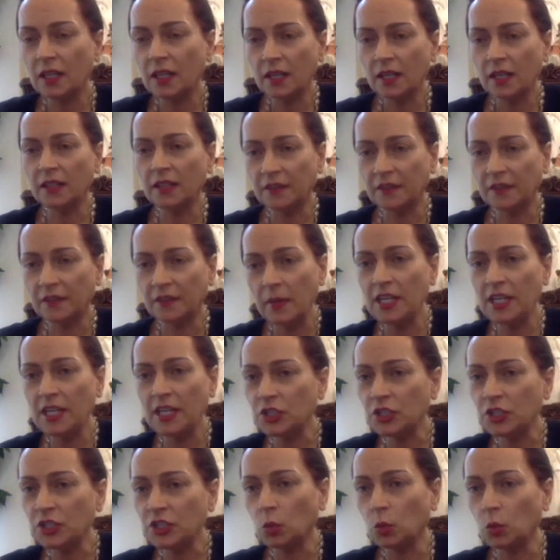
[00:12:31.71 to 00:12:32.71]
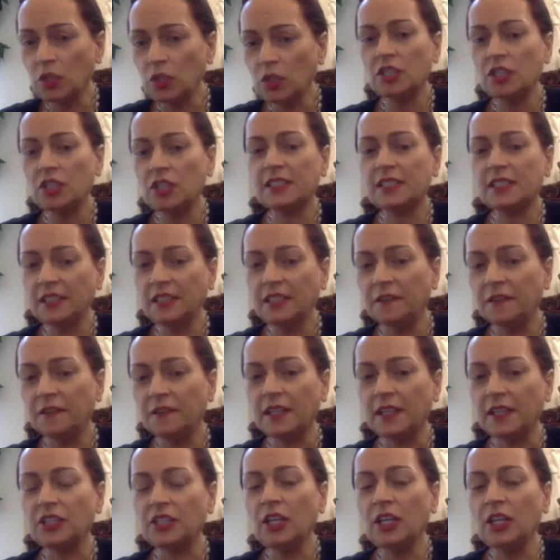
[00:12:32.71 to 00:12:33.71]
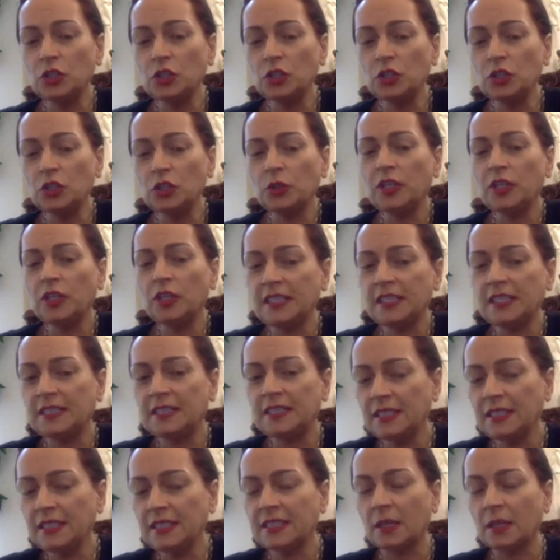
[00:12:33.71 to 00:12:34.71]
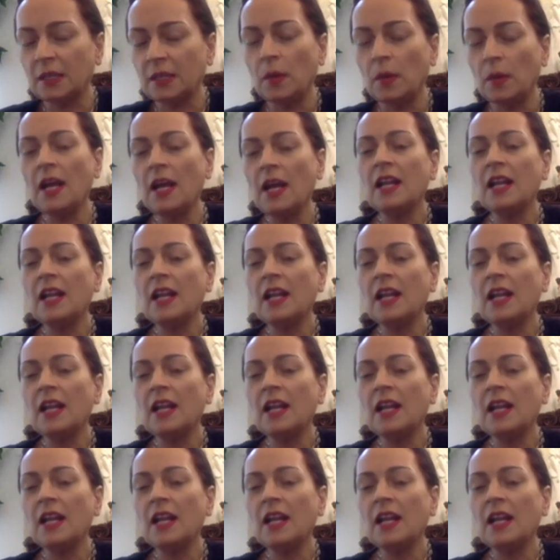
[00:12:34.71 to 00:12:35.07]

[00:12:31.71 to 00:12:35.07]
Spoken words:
information, which is infinite, into his system,